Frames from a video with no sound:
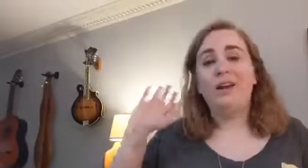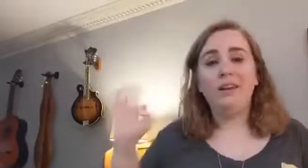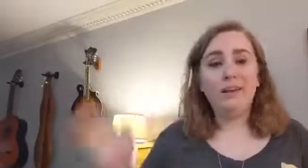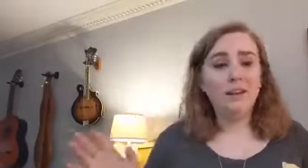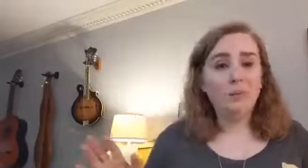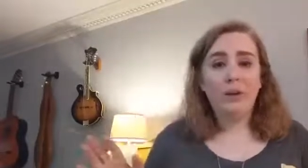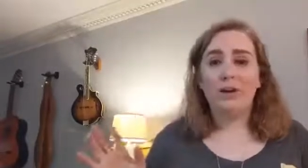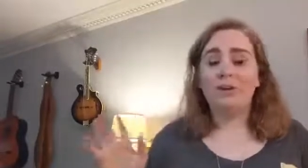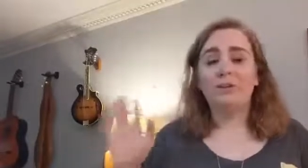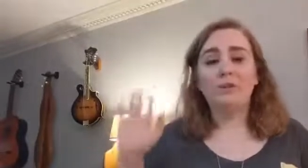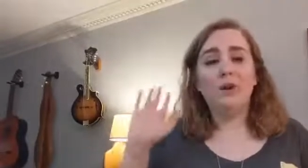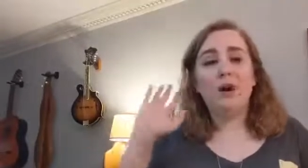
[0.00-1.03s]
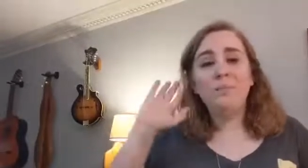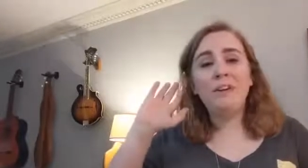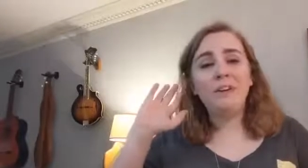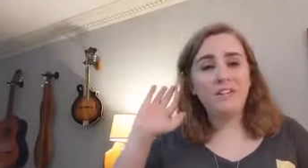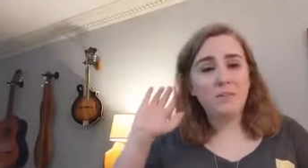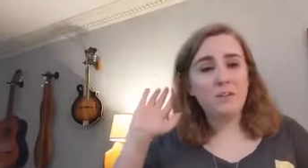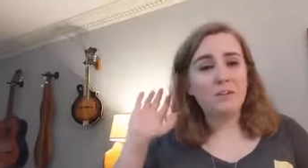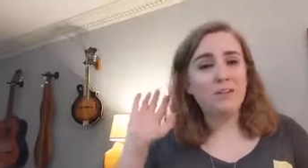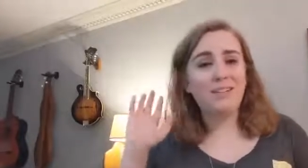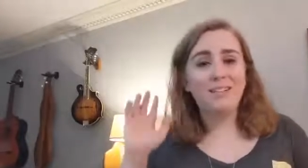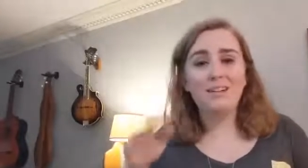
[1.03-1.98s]
anywhere. So I'm not going to
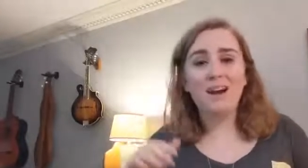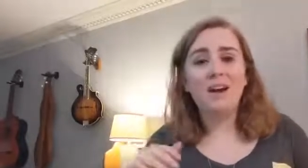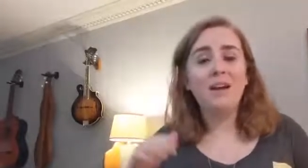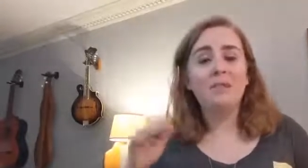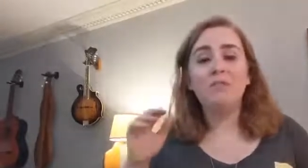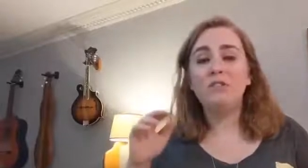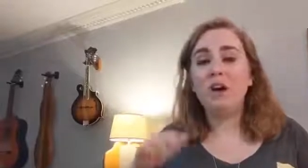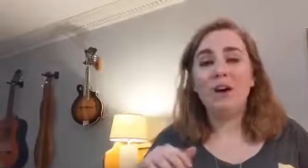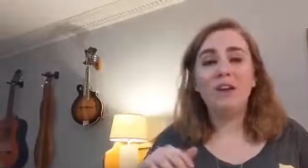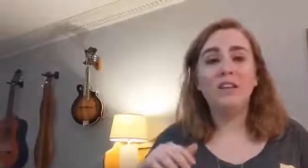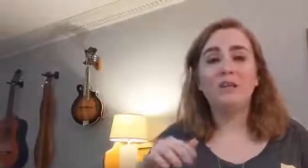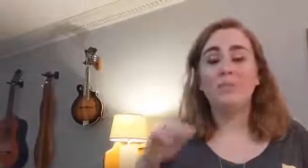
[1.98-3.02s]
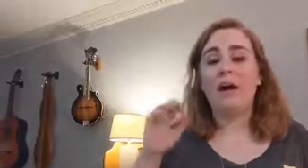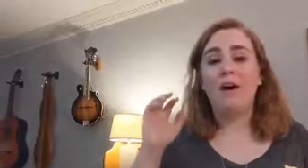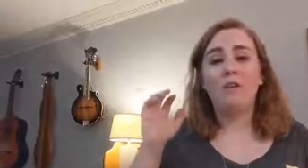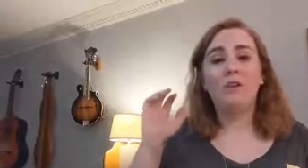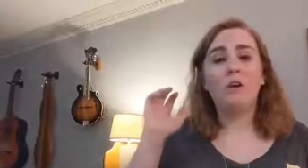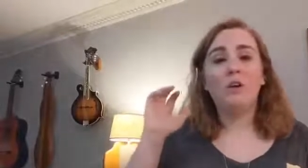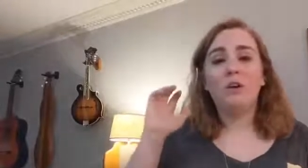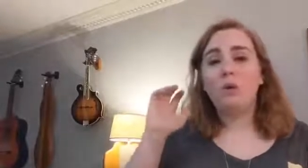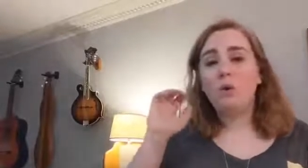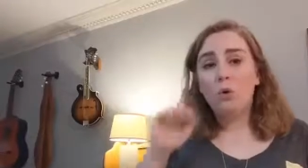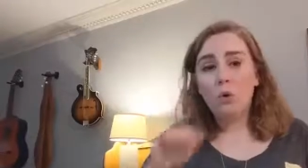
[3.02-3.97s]
spend a lot of time talking about
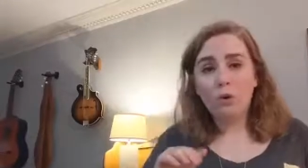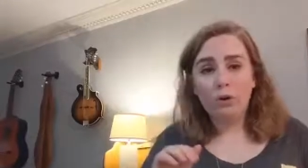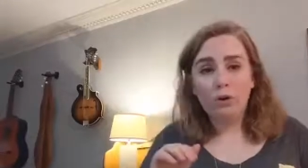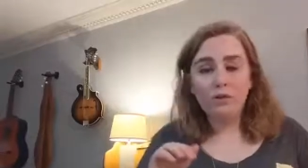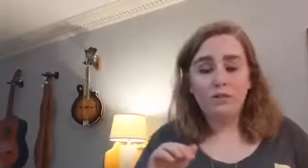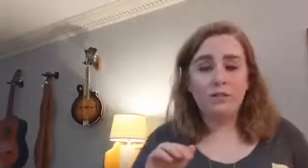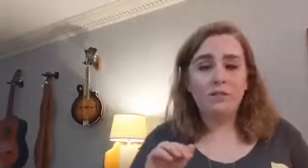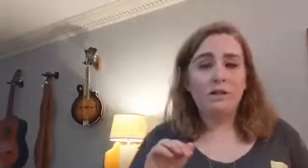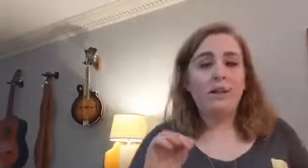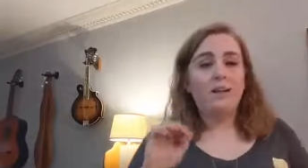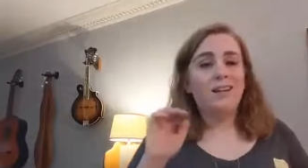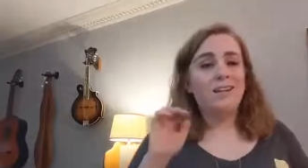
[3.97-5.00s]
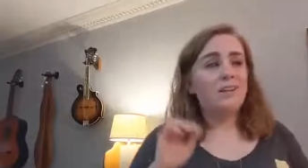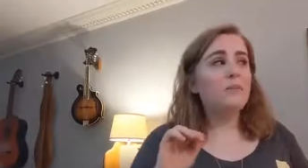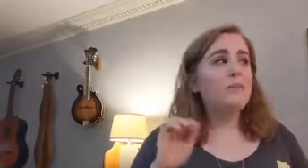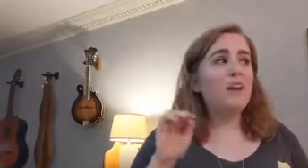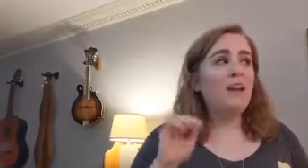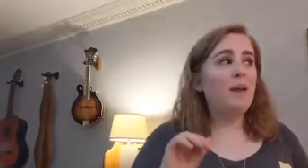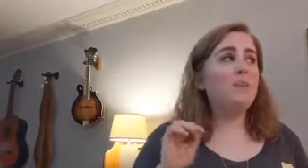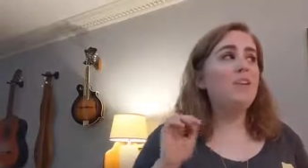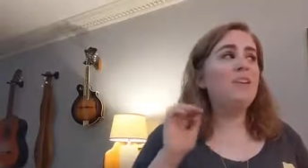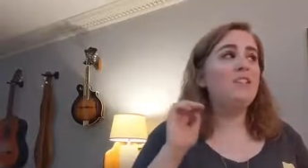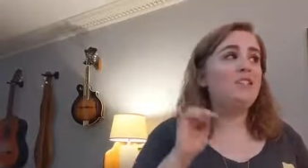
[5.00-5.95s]
chords, except I
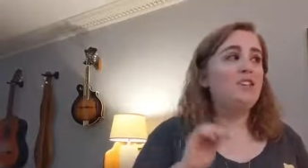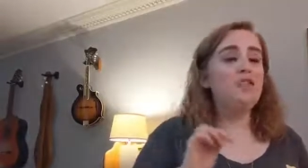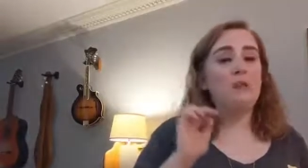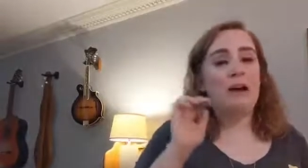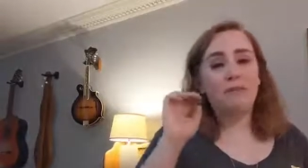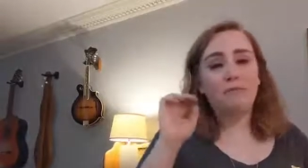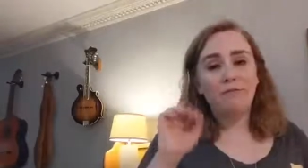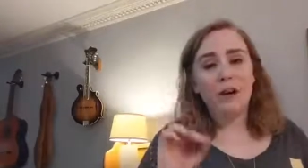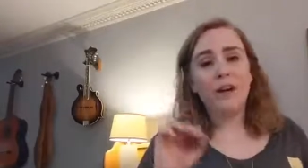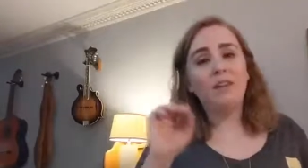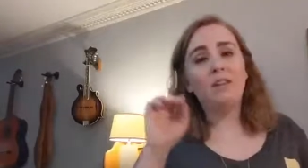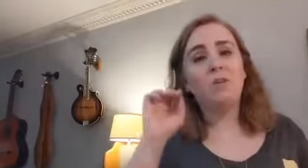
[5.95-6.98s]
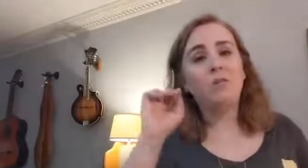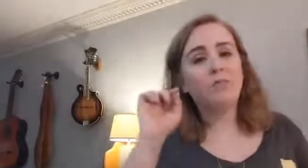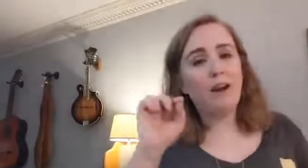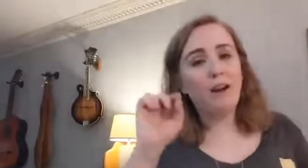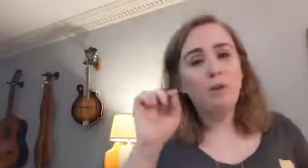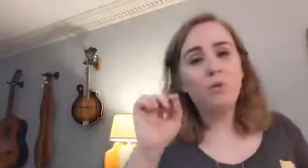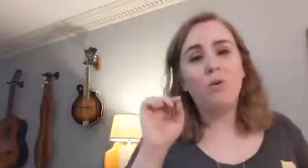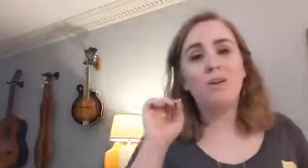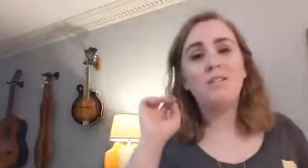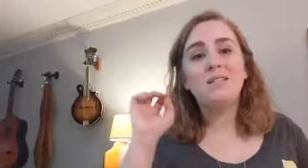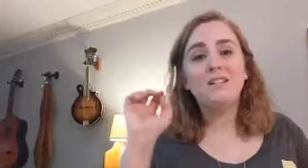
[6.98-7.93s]
am going to teach you how to find the right
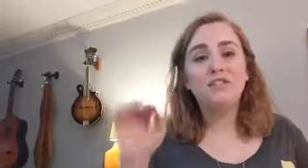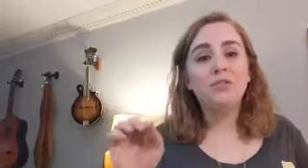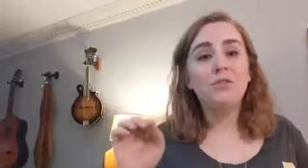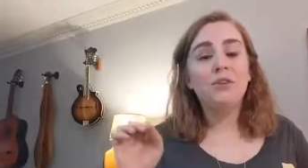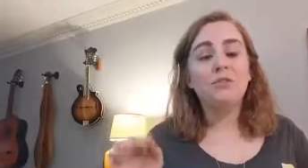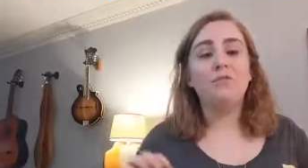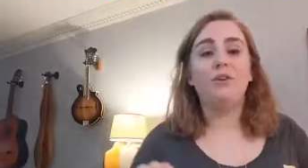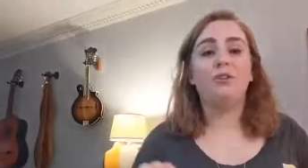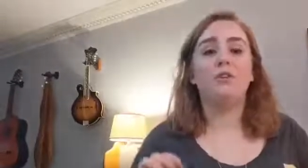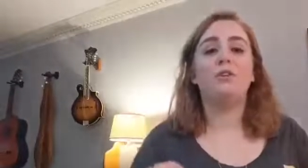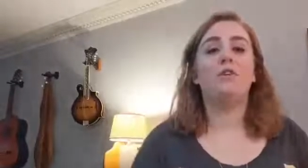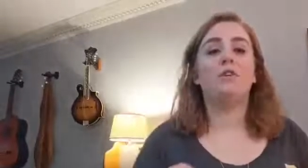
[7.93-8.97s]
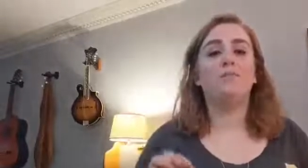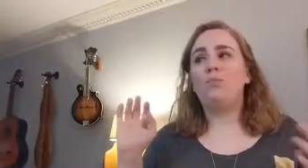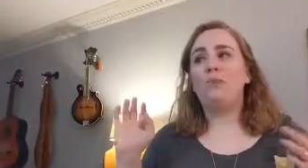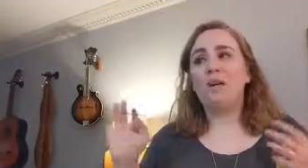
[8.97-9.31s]
chords that you need for your song.